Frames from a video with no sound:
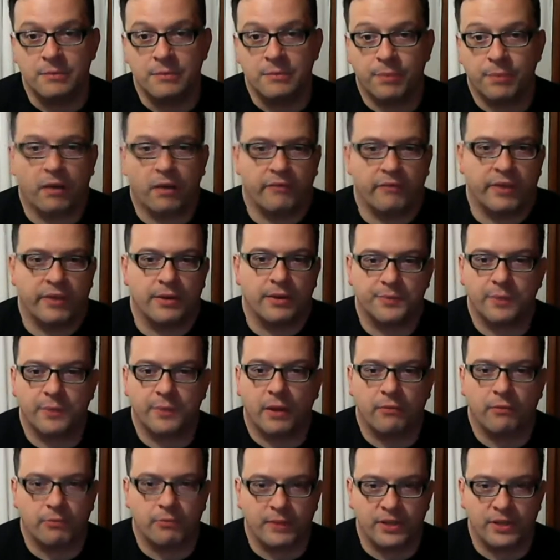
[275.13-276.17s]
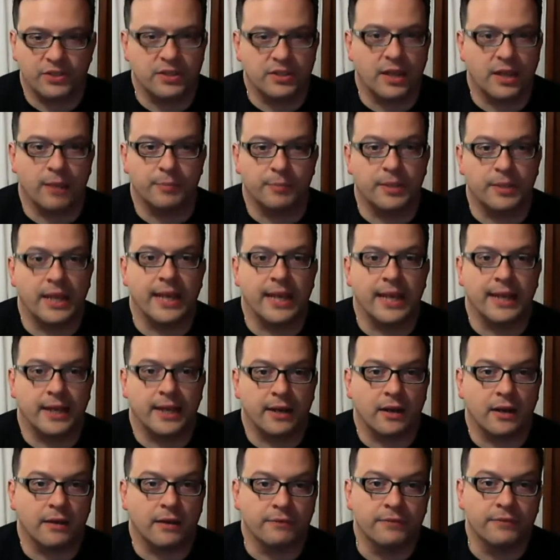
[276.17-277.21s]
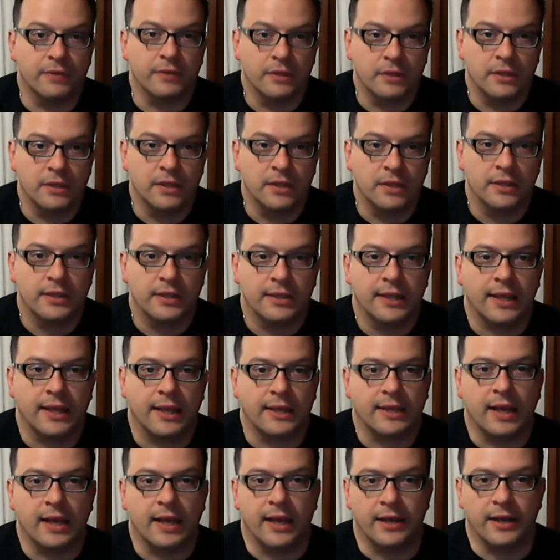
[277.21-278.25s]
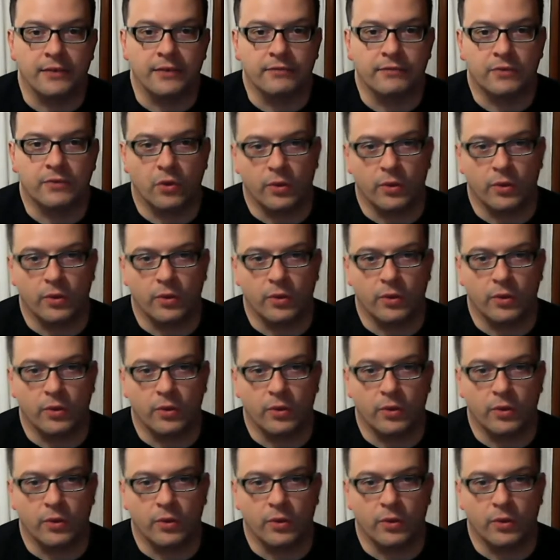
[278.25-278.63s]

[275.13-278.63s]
Part of it is probably just not playing it enough and kind of